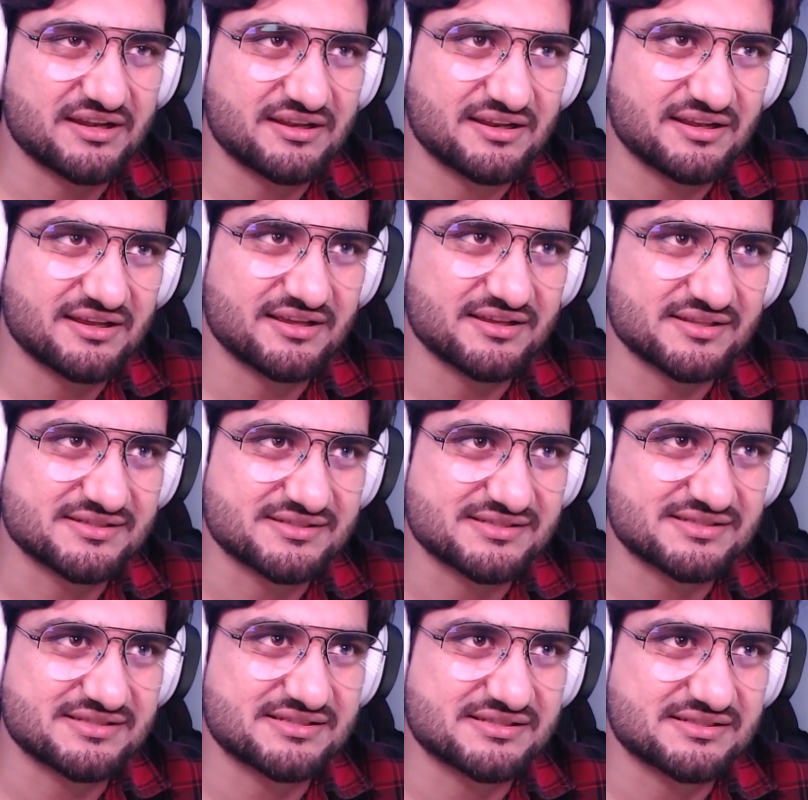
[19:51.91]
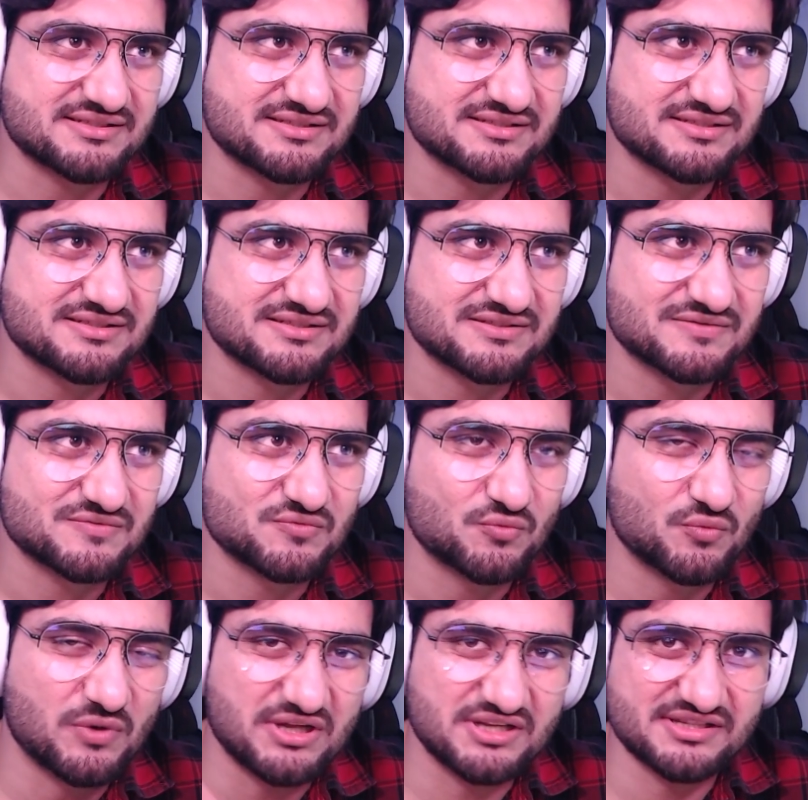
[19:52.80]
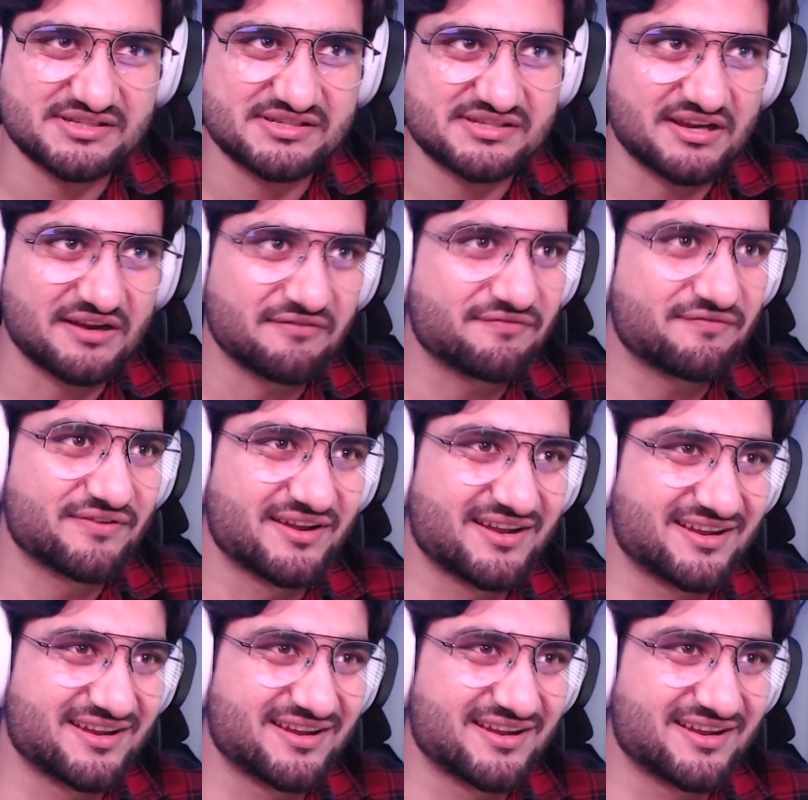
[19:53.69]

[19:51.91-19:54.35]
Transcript: his one stuff.